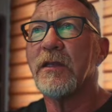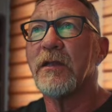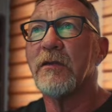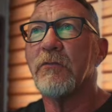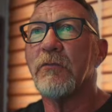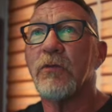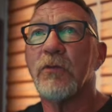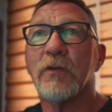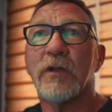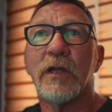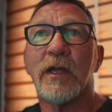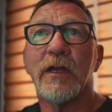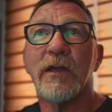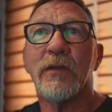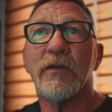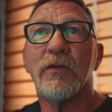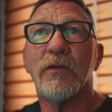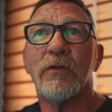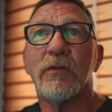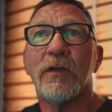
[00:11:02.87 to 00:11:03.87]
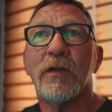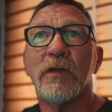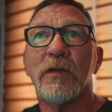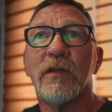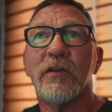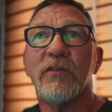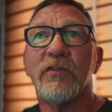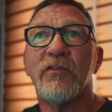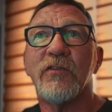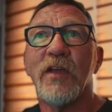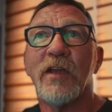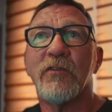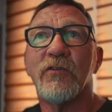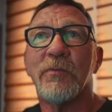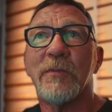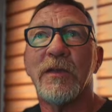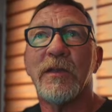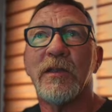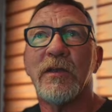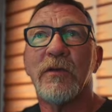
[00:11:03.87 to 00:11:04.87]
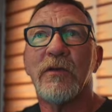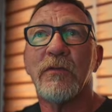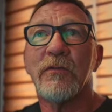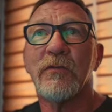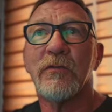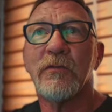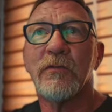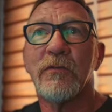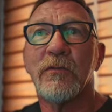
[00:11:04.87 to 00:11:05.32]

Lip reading: and we'll kind of do a little adjustment here.